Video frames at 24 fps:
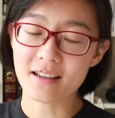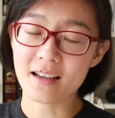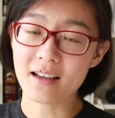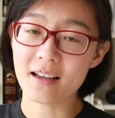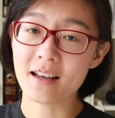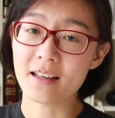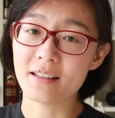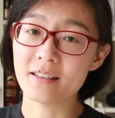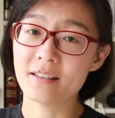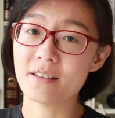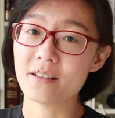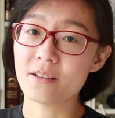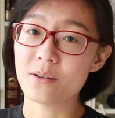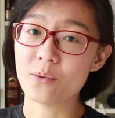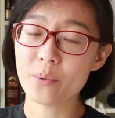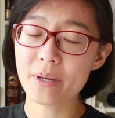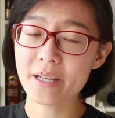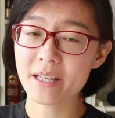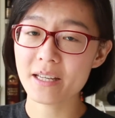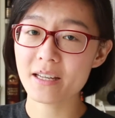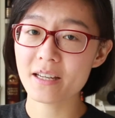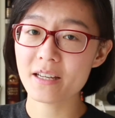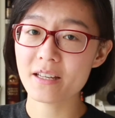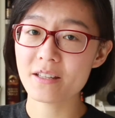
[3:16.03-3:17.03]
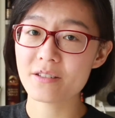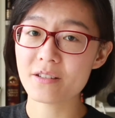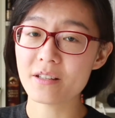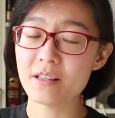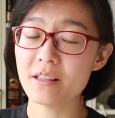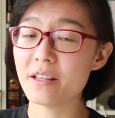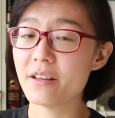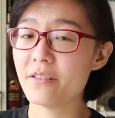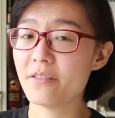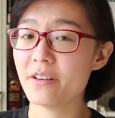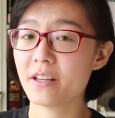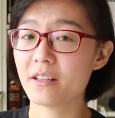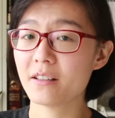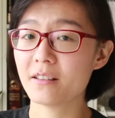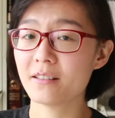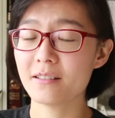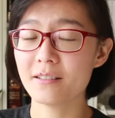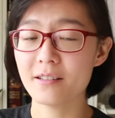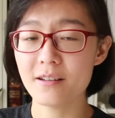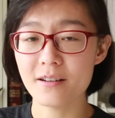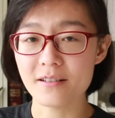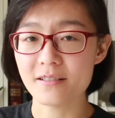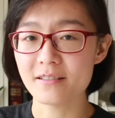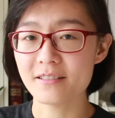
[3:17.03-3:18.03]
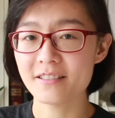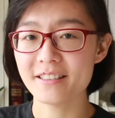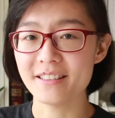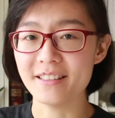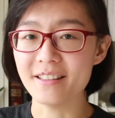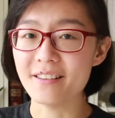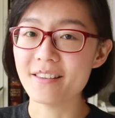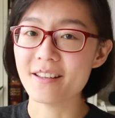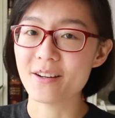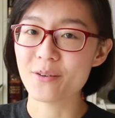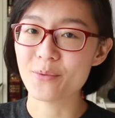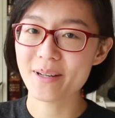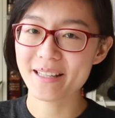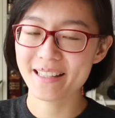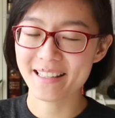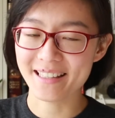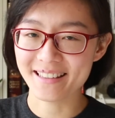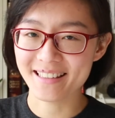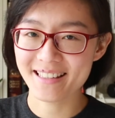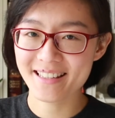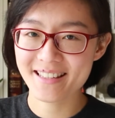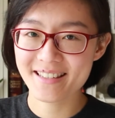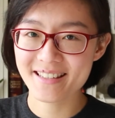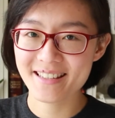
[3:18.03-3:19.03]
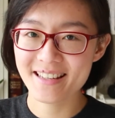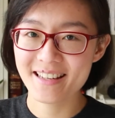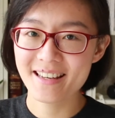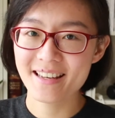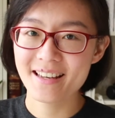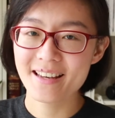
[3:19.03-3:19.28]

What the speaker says: and the wicked living long in their wickedness.